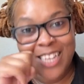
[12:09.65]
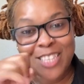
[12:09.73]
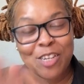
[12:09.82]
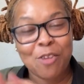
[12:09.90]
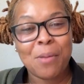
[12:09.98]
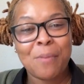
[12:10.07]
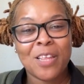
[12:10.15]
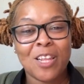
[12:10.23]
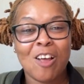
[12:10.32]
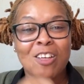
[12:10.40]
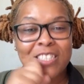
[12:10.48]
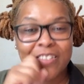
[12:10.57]
So remember the
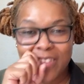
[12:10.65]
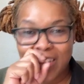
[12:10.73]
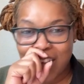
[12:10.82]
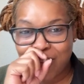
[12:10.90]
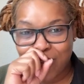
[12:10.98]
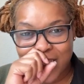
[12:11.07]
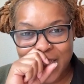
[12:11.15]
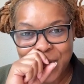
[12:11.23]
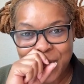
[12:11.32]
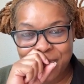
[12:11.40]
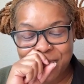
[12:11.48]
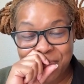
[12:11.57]
loss of a loved one?
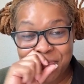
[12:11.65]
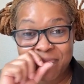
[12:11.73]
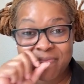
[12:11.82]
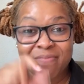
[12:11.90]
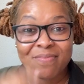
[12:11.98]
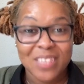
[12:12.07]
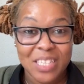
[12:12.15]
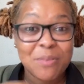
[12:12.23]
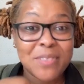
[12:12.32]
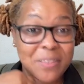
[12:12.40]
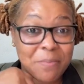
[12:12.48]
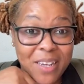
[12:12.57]
It
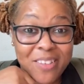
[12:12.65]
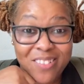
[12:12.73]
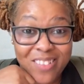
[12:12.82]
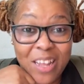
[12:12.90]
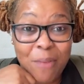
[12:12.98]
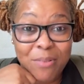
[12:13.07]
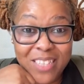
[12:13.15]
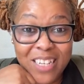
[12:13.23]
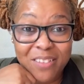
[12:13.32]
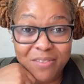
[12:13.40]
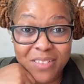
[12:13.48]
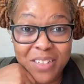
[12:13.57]
was the mother that they were
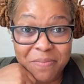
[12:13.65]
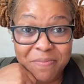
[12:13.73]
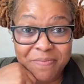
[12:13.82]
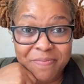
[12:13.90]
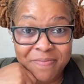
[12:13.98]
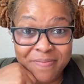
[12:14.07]
taken from.